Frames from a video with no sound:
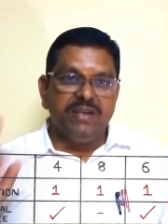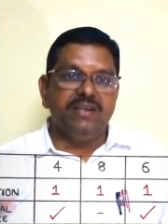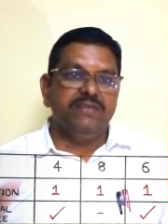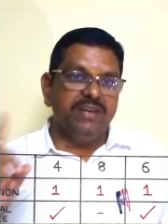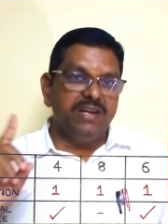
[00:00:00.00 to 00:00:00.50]

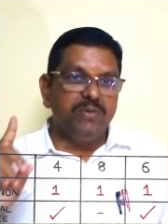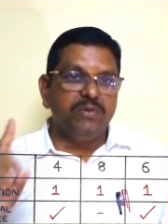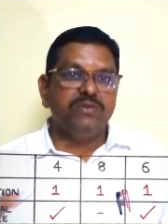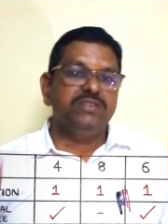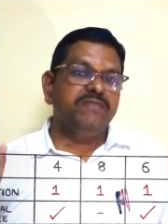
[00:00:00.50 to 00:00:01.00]
Definitely one
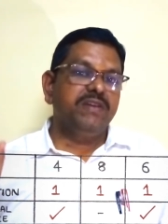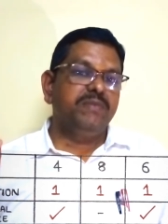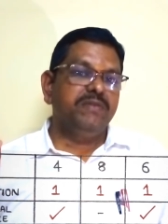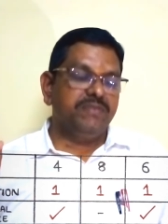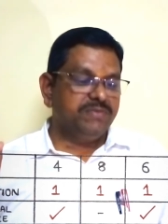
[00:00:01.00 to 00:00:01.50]
question will be from
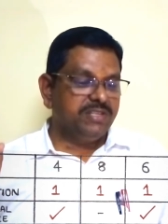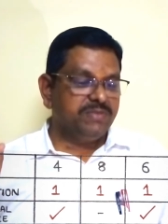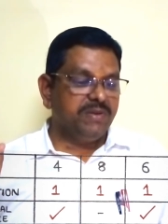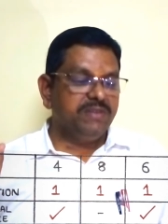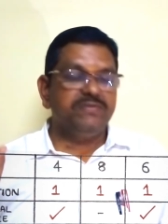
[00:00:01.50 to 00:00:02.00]
6.5
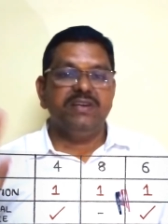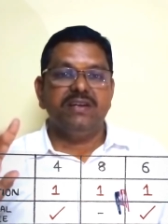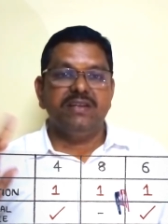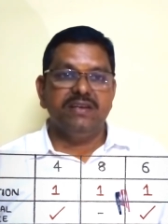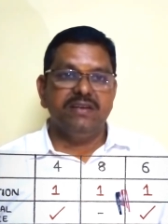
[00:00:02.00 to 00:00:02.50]
or
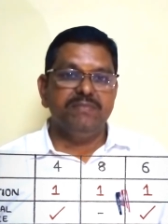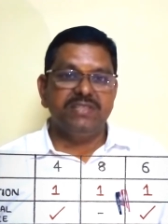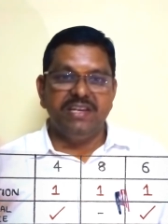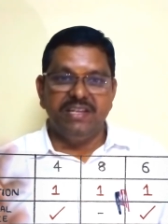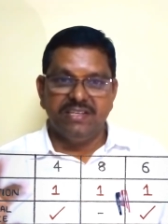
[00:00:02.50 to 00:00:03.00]

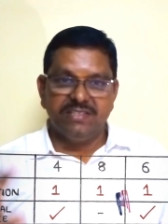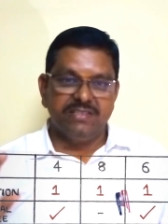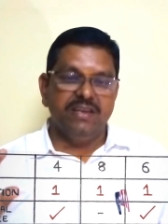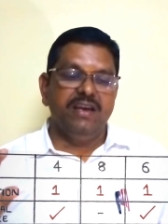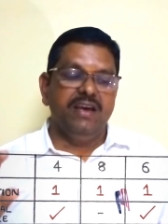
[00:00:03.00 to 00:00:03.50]
miscellaneous,
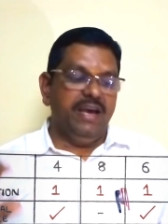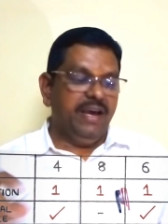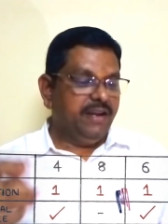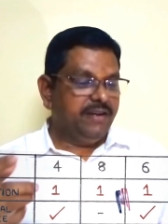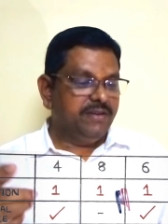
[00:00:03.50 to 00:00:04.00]
and
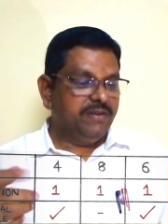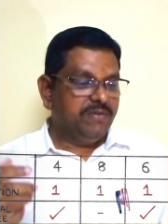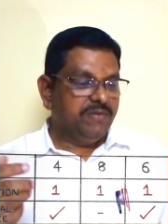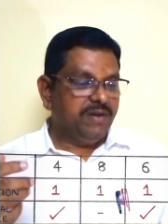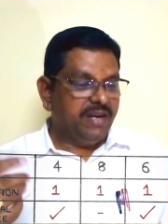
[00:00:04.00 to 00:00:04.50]

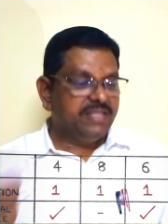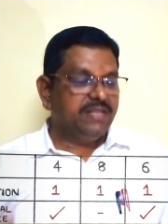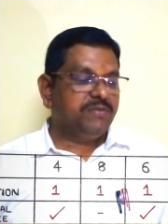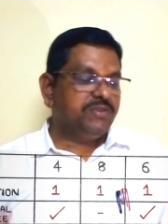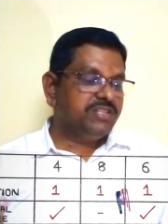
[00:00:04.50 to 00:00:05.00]
another
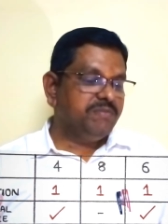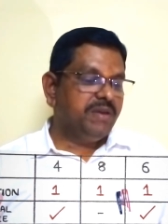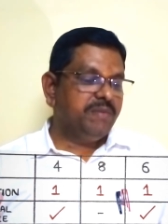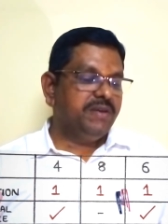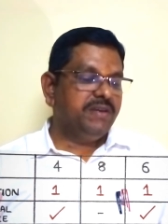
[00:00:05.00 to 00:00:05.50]
question may
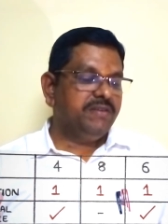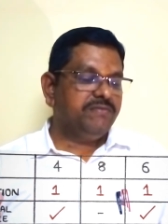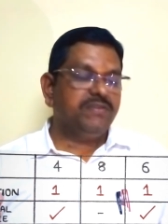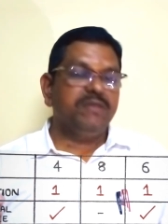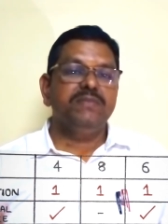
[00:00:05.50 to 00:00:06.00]
be
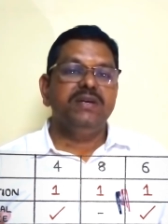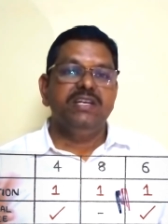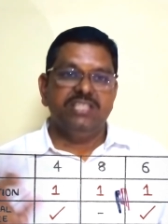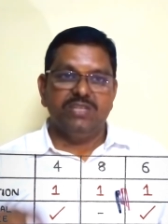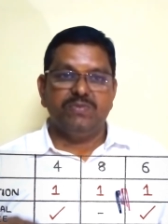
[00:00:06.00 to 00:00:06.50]
from
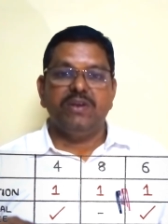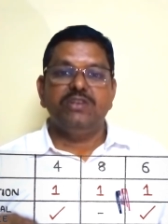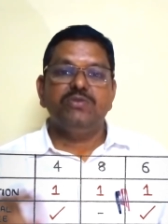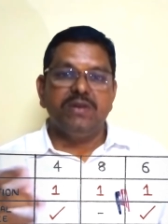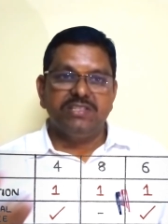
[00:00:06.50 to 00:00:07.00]
6.2 or
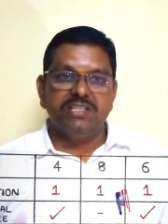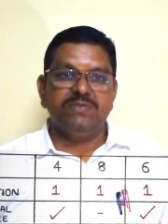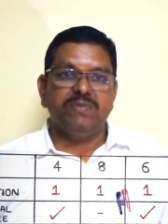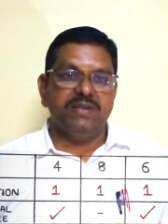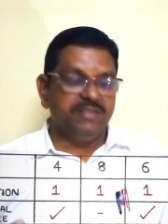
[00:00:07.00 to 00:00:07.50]

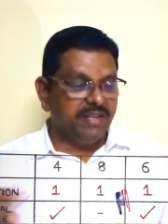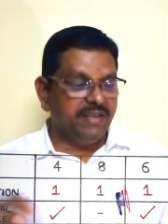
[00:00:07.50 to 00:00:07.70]
6.3.